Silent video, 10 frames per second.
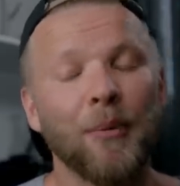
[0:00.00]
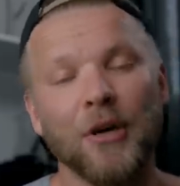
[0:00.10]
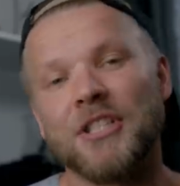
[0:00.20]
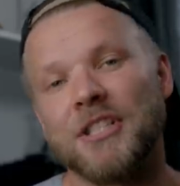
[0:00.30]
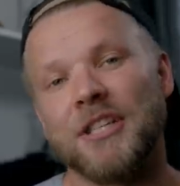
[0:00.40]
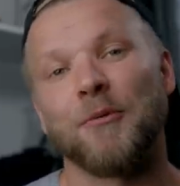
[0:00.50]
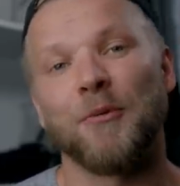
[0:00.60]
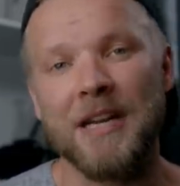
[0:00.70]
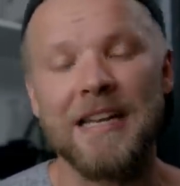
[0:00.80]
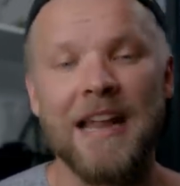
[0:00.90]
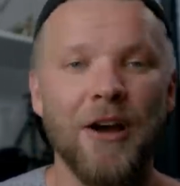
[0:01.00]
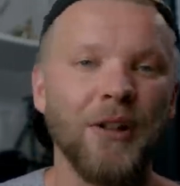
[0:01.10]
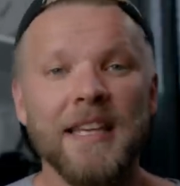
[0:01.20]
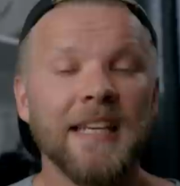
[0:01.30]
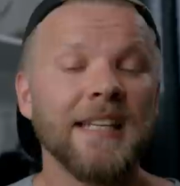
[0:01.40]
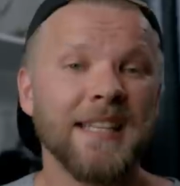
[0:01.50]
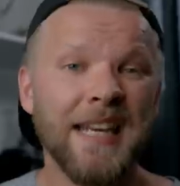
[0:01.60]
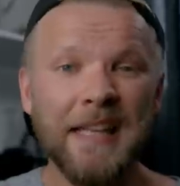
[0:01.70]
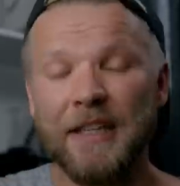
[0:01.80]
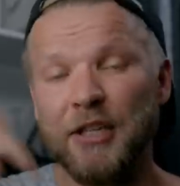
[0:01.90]
Purchase it right now. Link is
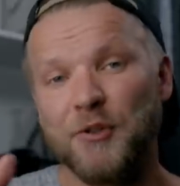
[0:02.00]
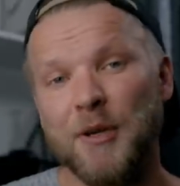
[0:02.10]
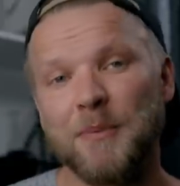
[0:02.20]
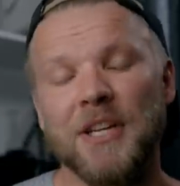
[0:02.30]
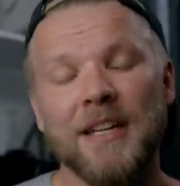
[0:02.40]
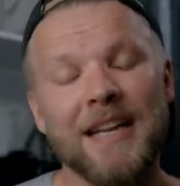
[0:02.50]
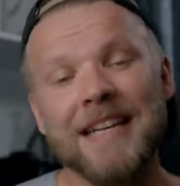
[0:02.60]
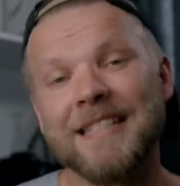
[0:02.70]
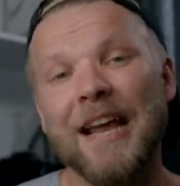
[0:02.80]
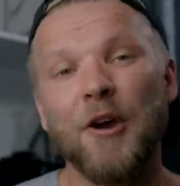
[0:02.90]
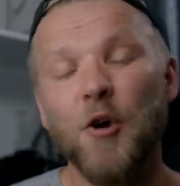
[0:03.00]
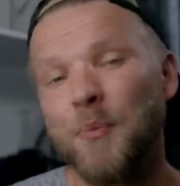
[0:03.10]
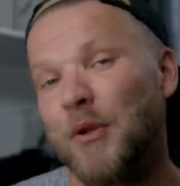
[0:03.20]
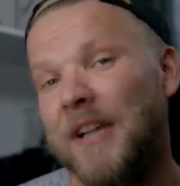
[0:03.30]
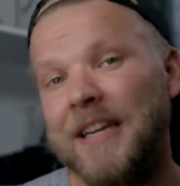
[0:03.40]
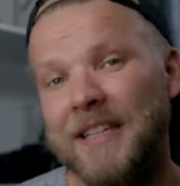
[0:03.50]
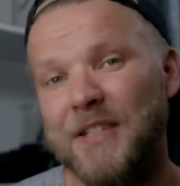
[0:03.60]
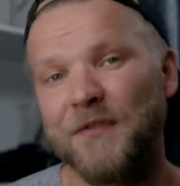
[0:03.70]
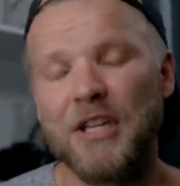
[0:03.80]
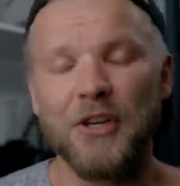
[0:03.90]
in the description. Guys, I hope you liked
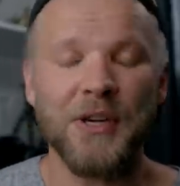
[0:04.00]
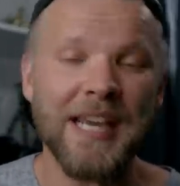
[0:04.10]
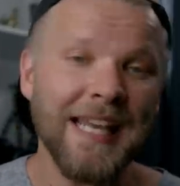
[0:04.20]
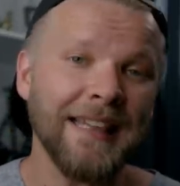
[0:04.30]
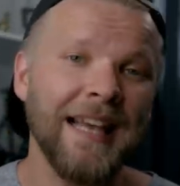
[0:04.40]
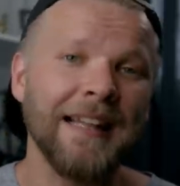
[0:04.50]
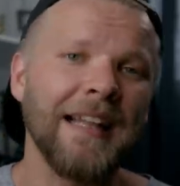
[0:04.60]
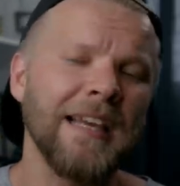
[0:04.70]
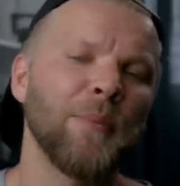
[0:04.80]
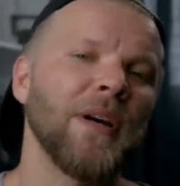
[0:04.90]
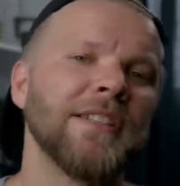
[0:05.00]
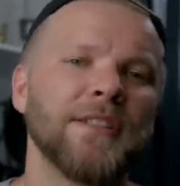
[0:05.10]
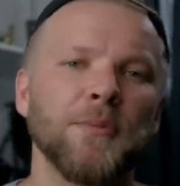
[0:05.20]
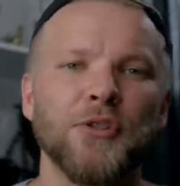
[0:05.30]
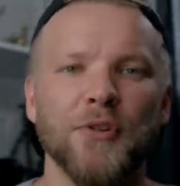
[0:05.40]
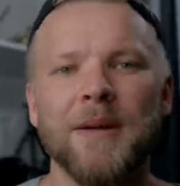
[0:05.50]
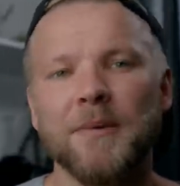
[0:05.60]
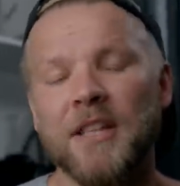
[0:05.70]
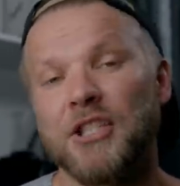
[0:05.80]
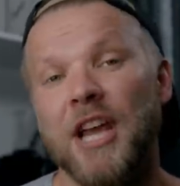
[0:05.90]
this video. Hit that like button, subscribe
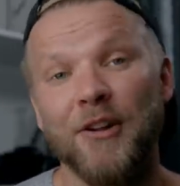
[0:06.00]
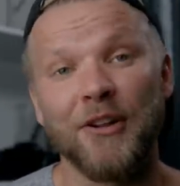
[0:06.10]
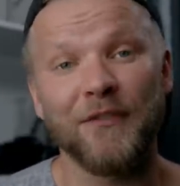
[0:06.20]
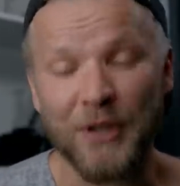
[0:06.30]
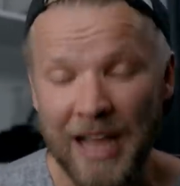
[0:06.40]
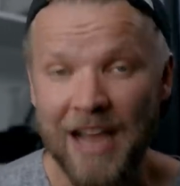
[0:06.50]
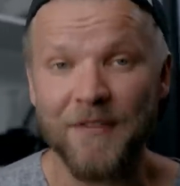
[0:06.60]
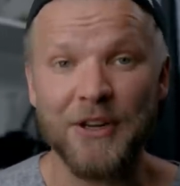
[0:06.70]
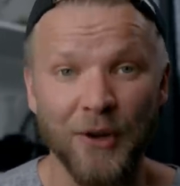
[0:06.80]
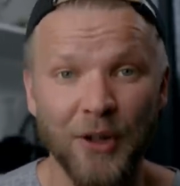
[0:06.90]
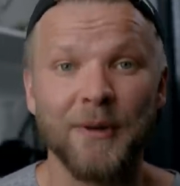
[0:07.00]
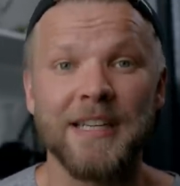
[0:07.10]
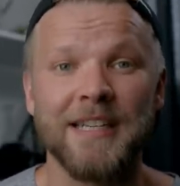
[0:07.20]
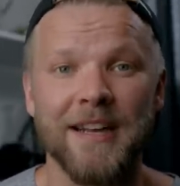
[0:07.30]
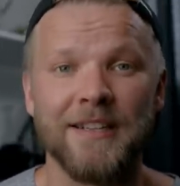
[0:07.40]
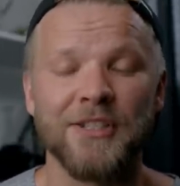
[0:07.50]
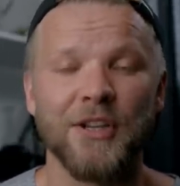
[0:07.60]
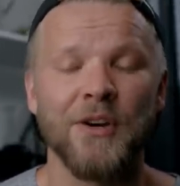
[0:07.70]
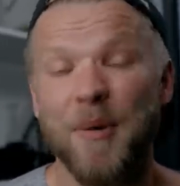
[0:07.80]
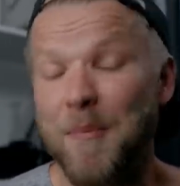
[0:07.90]
to the channel if you haven't already done
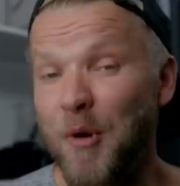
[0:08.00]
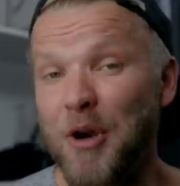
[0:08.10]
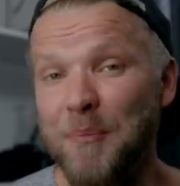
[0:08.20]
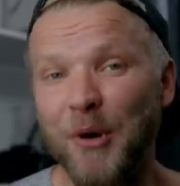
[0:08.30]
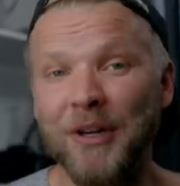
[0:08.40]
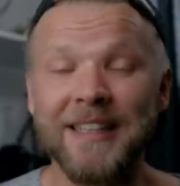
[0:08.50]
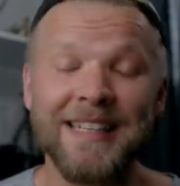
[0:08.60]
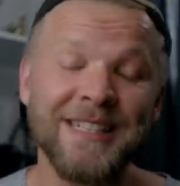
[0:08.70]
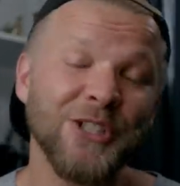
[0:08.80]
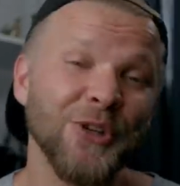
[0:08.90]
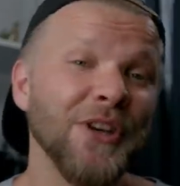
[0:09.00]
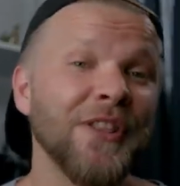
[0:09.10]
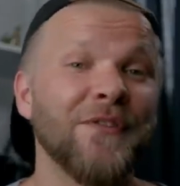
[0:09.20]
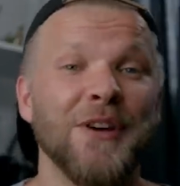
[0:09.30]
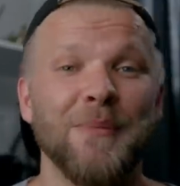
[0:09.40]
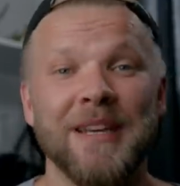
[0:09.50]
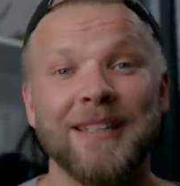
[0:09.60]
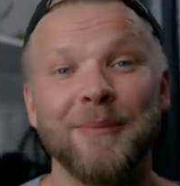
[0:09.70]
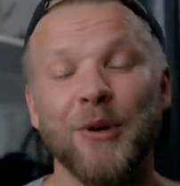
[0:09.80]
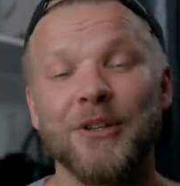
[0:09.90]
so. But more importantly, enjoy the
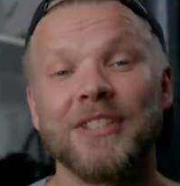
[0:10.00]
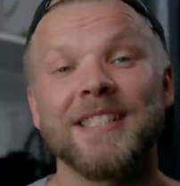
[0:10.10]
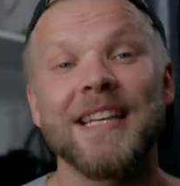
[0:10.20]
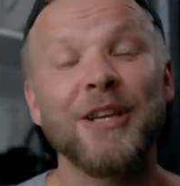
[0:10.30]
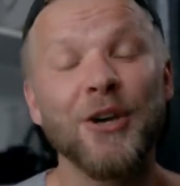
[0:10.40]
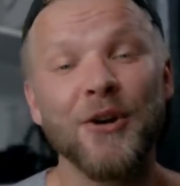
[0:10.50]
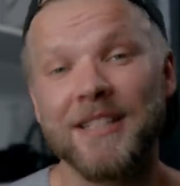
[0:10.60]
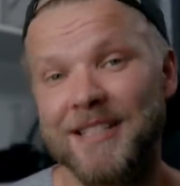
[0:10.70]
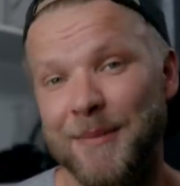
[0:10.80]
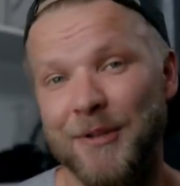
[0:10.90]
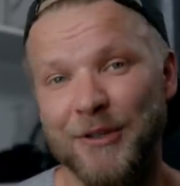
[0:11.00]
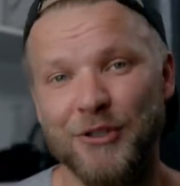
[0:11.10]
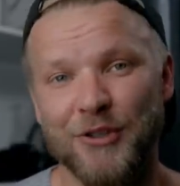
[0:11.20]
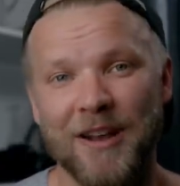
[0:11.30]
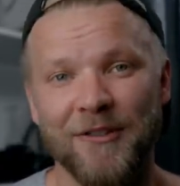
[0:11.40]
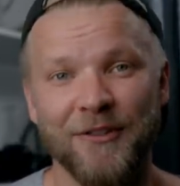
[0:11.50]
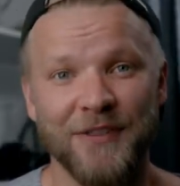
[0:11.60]
filmmaking process and go get some of those travel